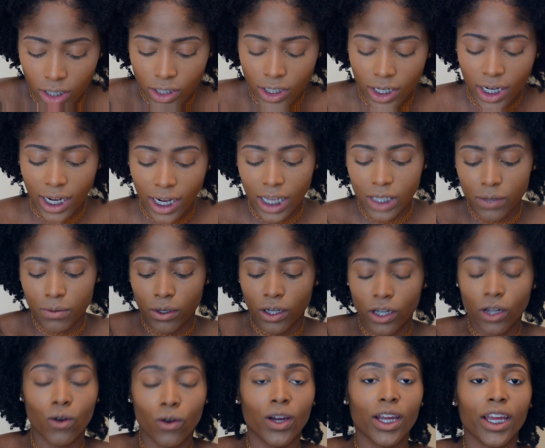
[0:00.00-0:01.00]
So now guys, we're going
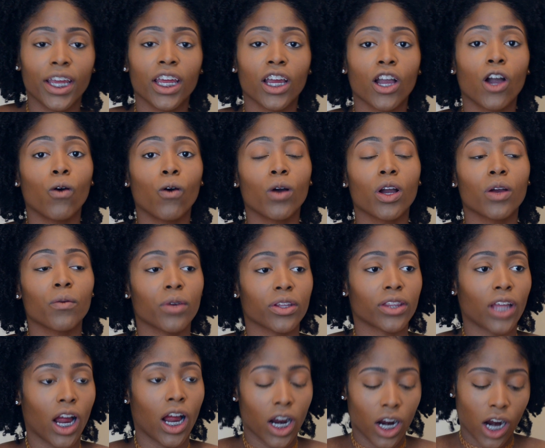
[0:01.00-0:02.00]
to go ahead and go in
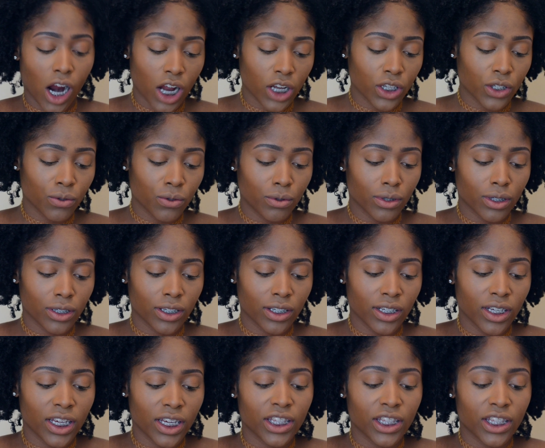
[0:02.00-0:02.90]
with our contour.